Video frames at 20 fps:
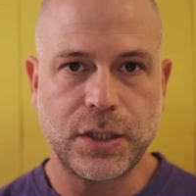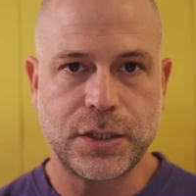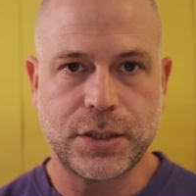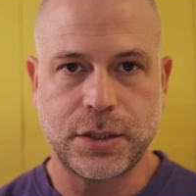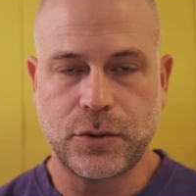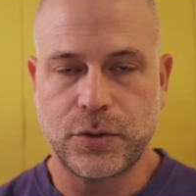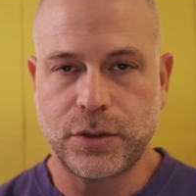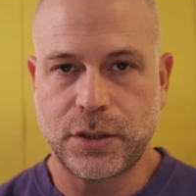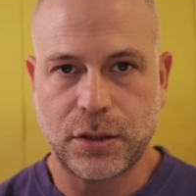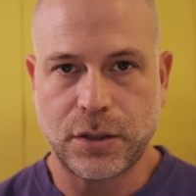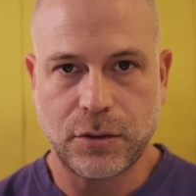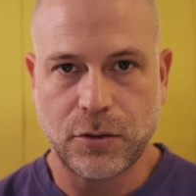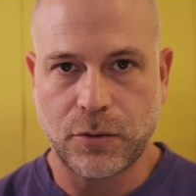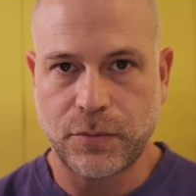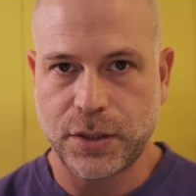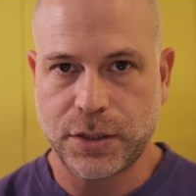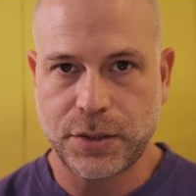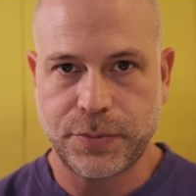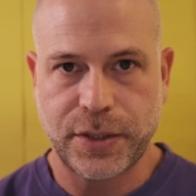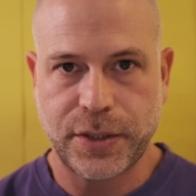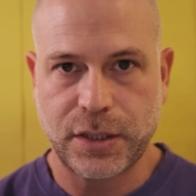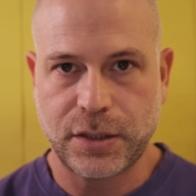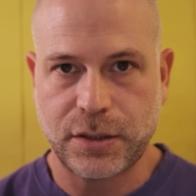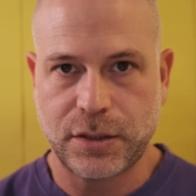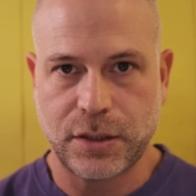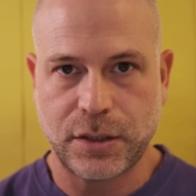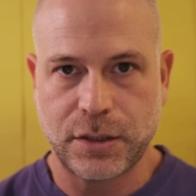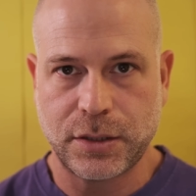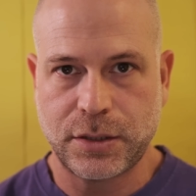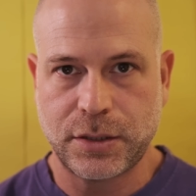listen to it at normal
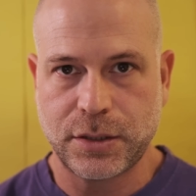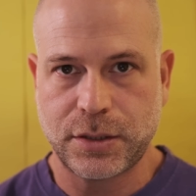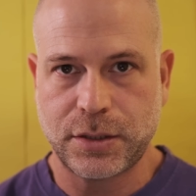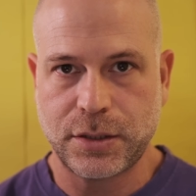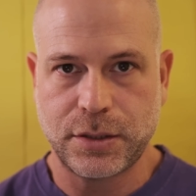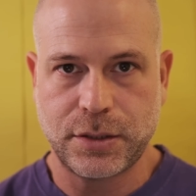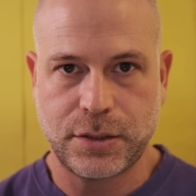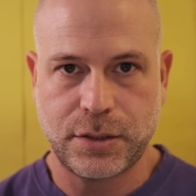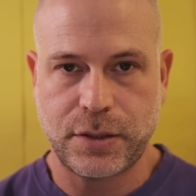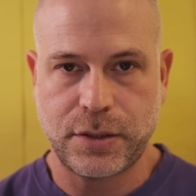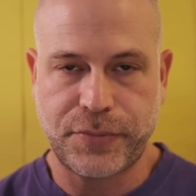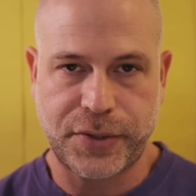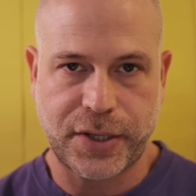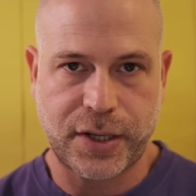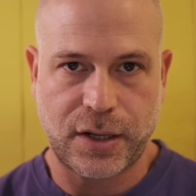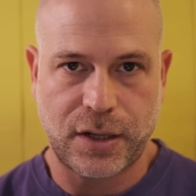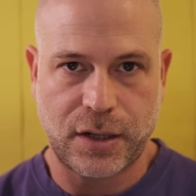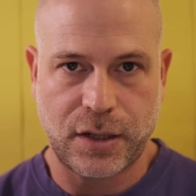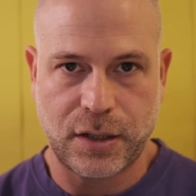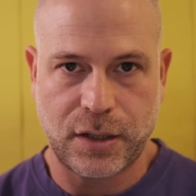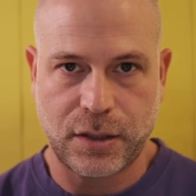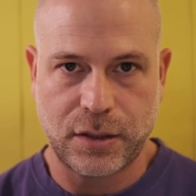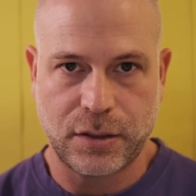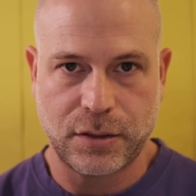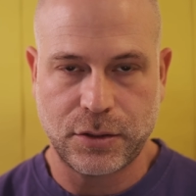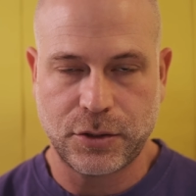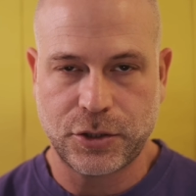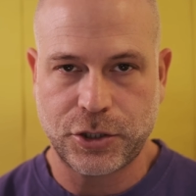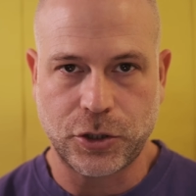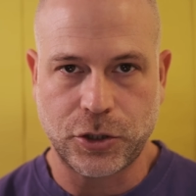speed, it's just this typical
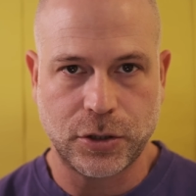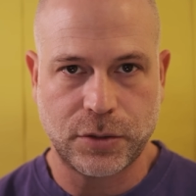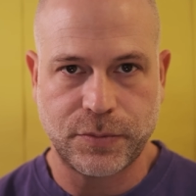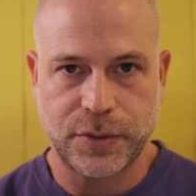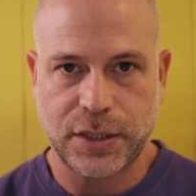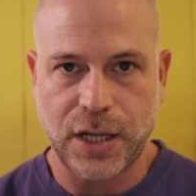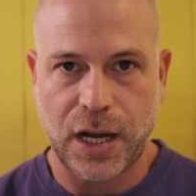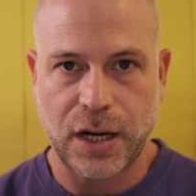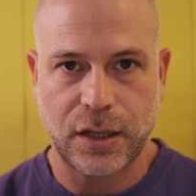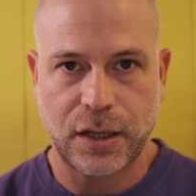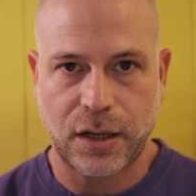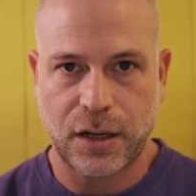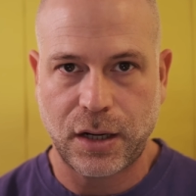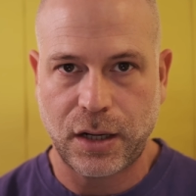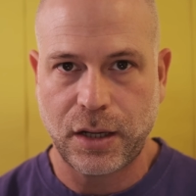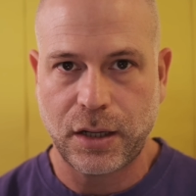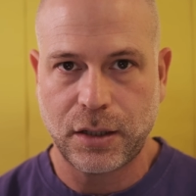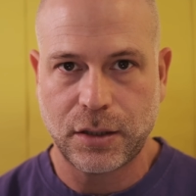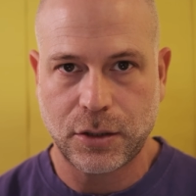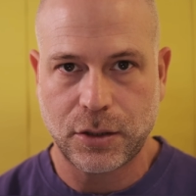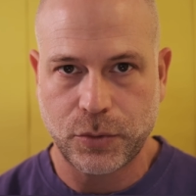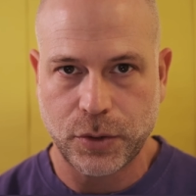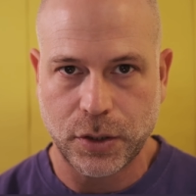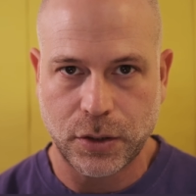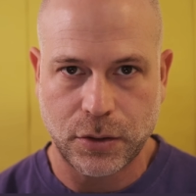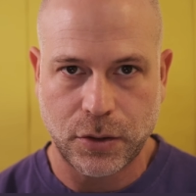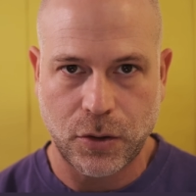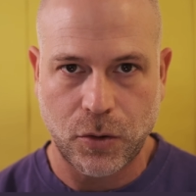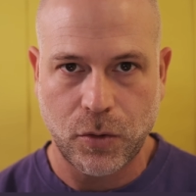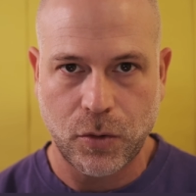short metallic clink that we all
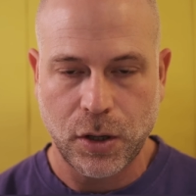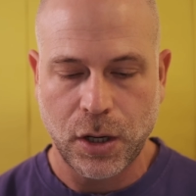know.